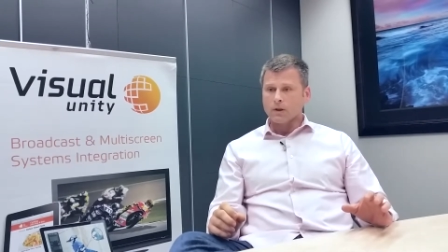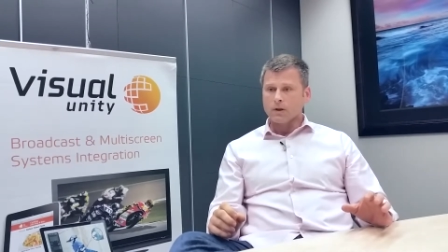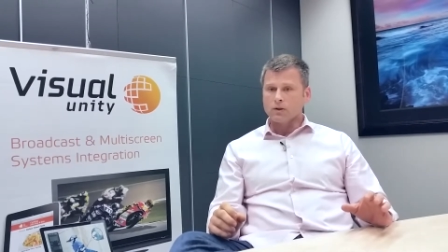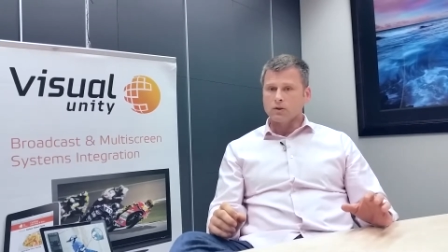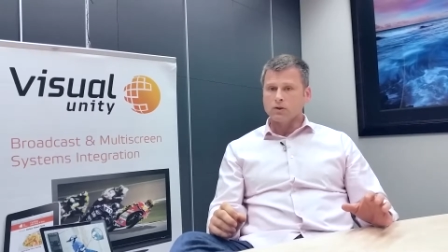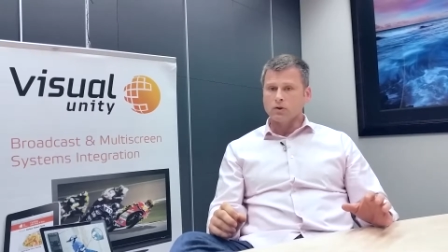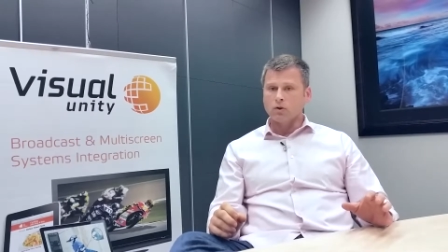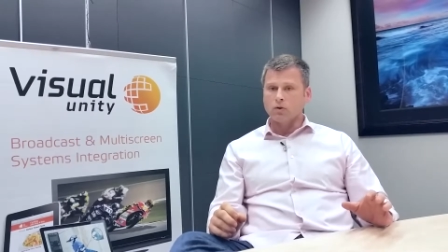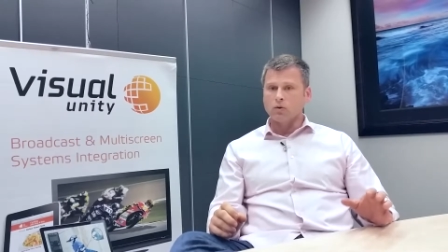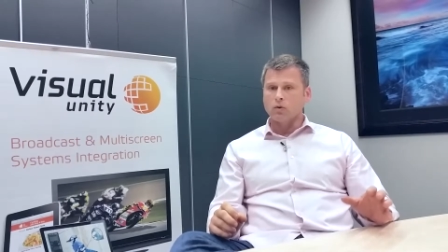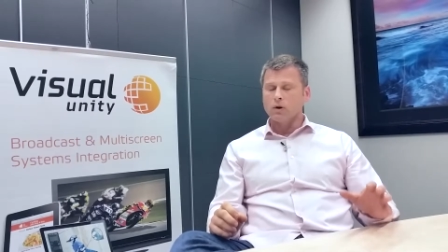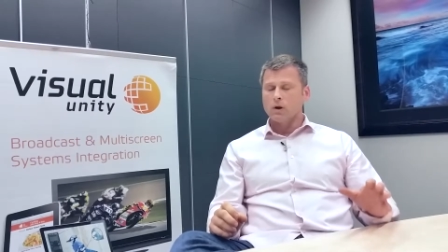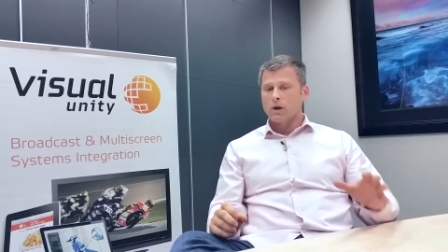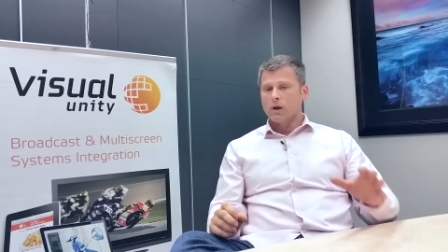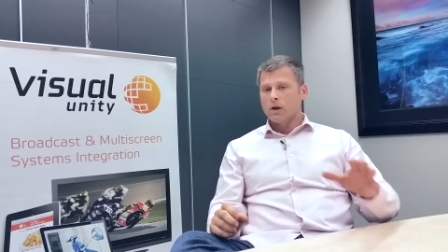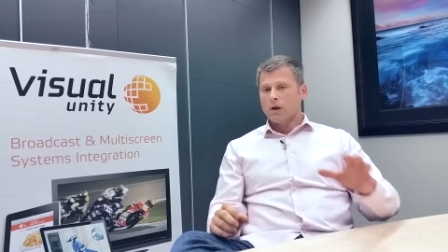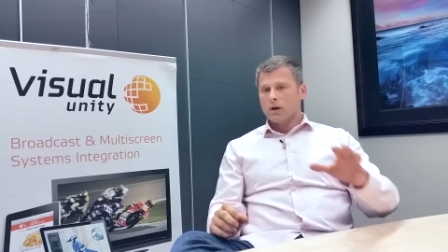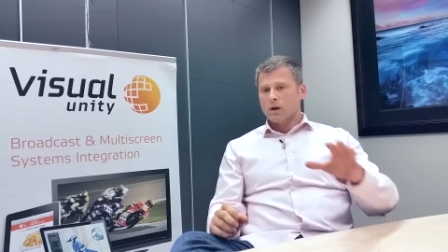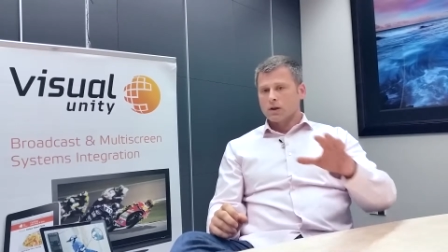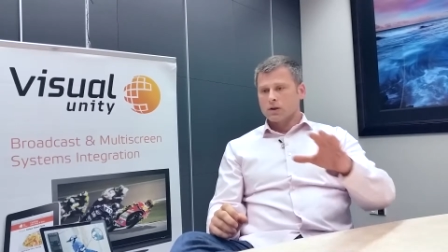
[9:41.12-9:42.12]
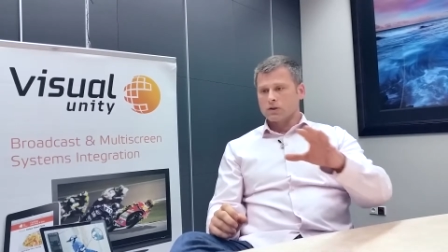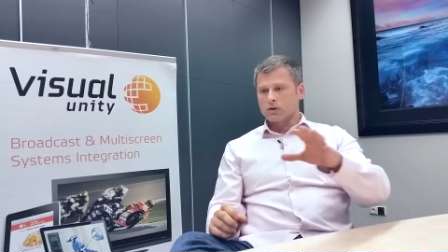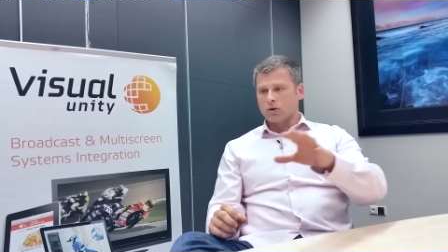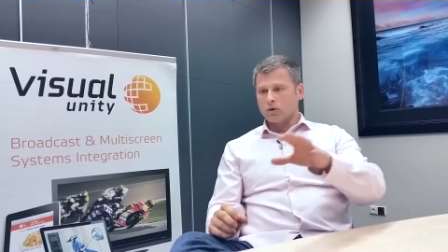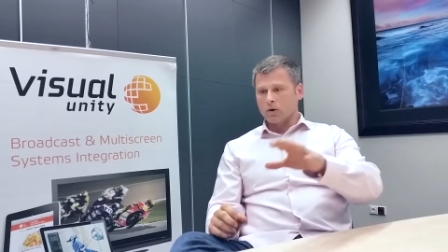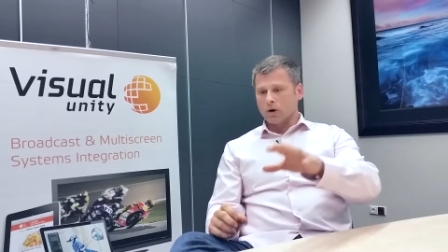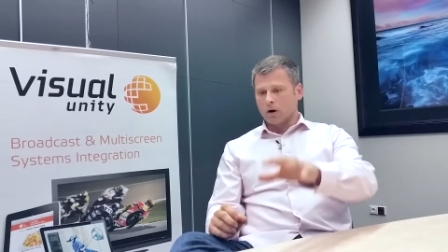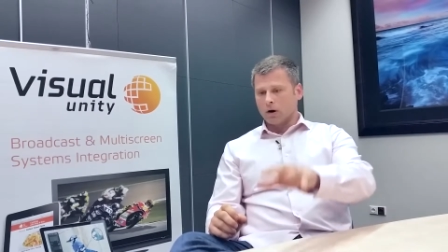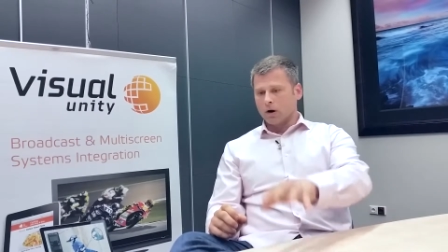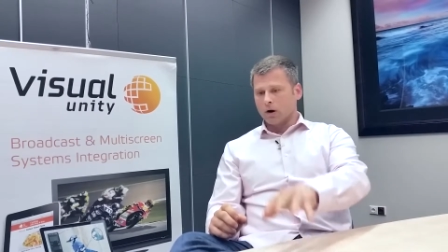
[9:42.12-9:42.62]
So
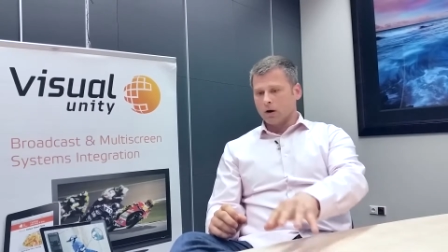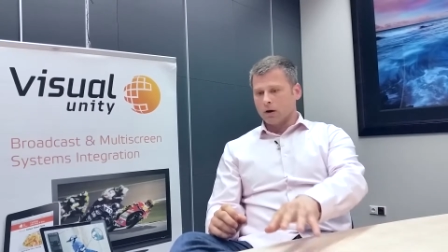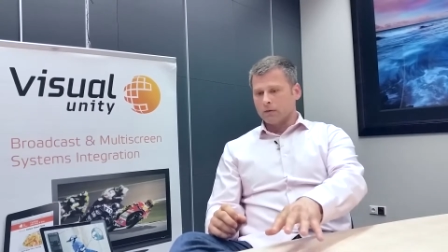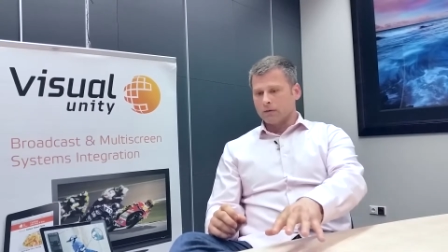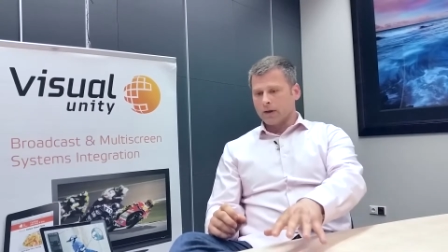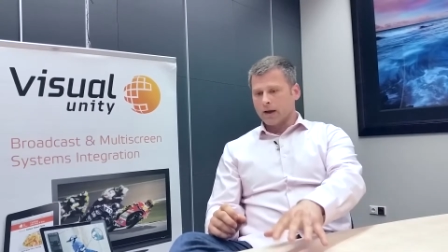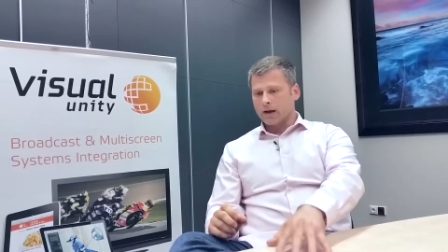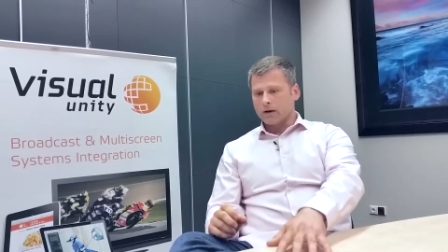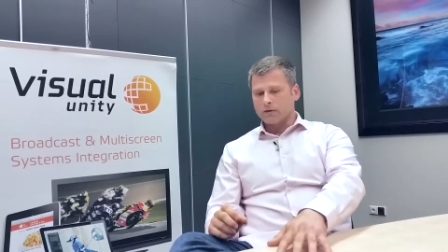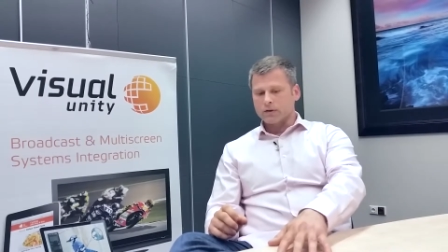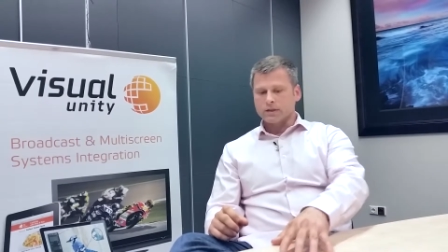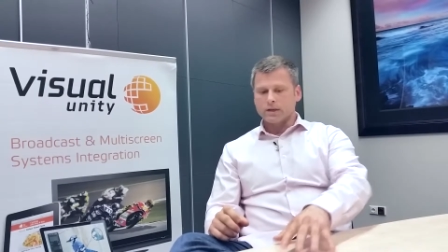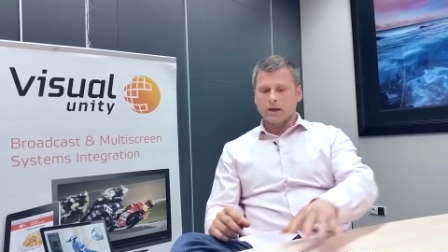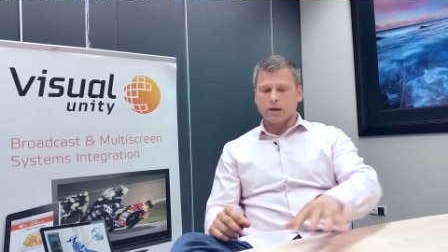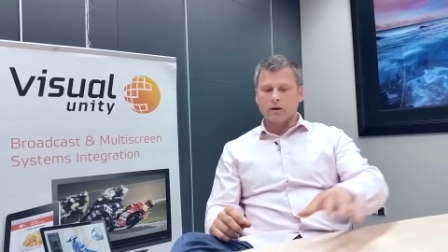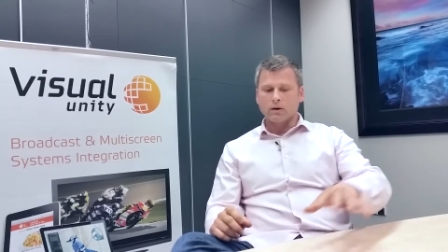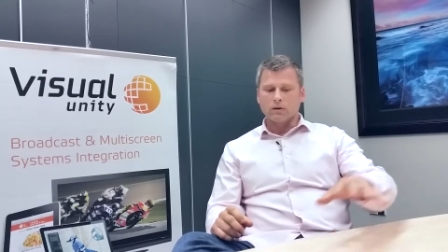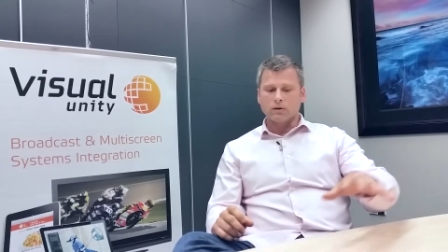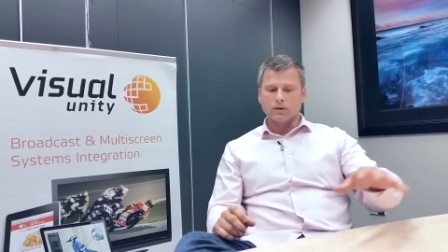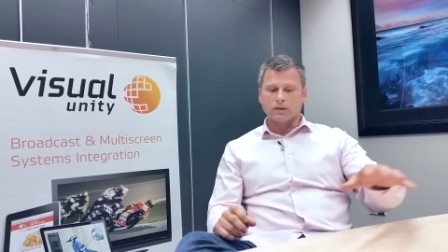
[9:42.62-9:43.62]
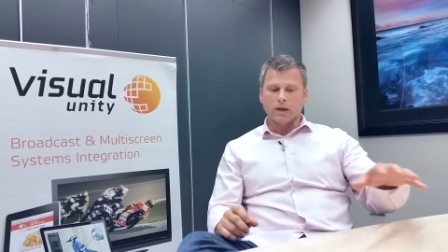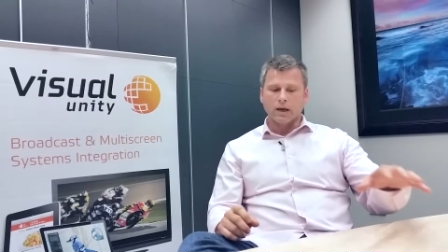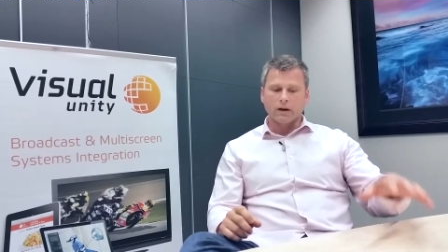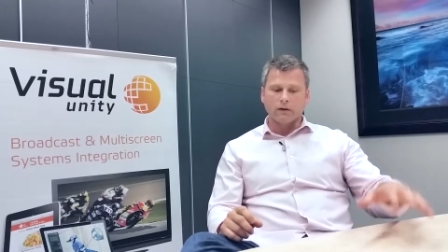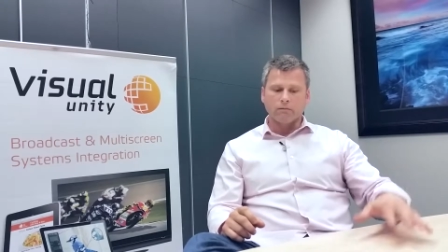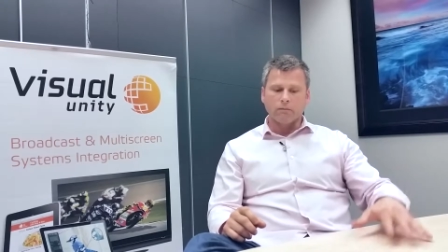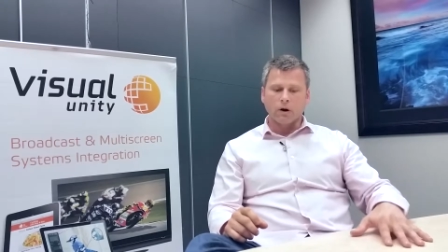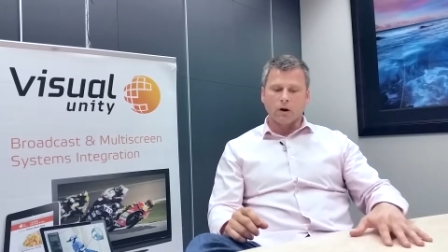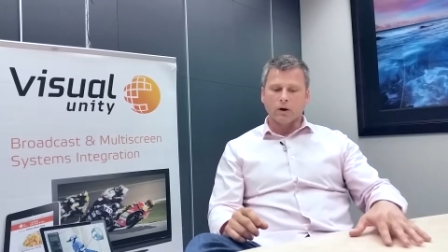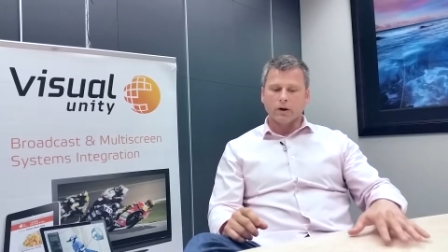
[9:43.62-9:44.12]
the head of sales, the head
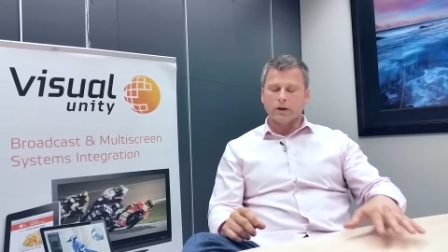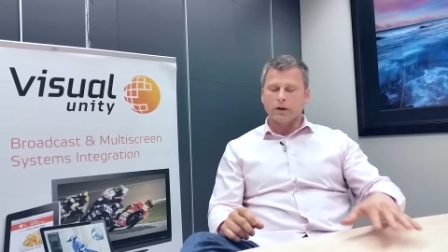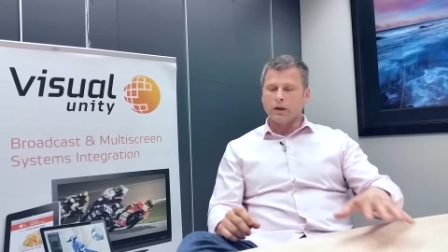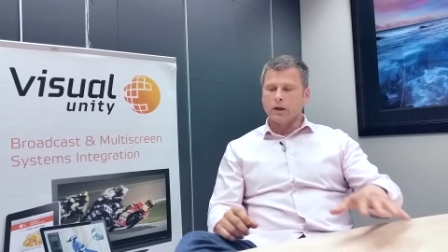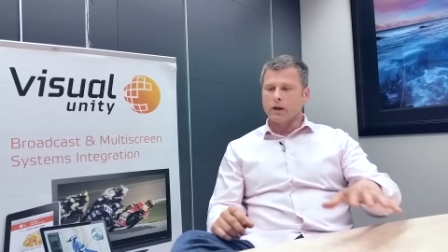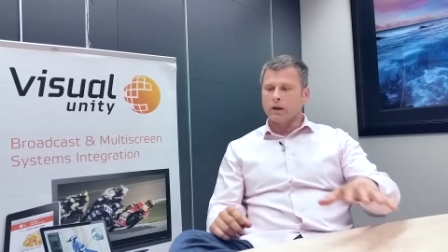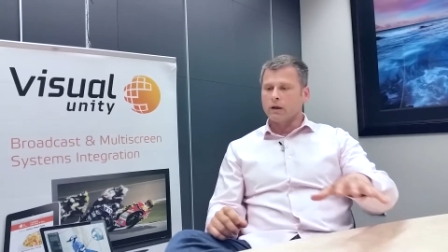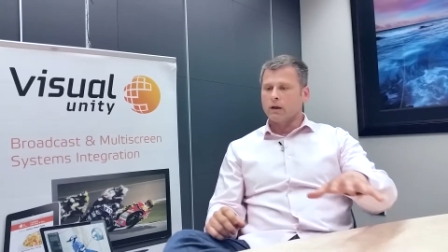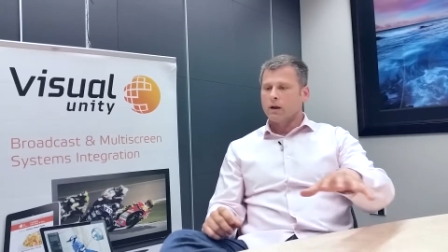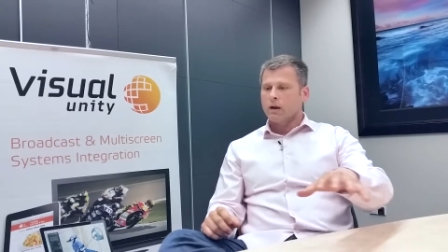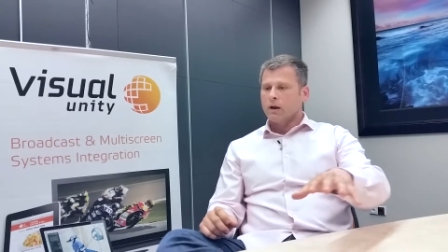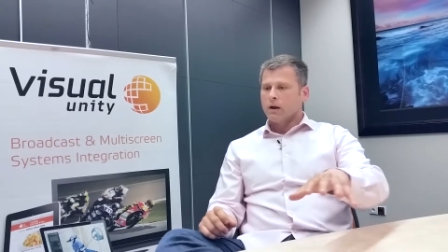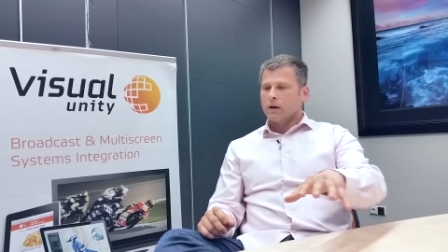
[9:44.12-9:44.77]
of marketing,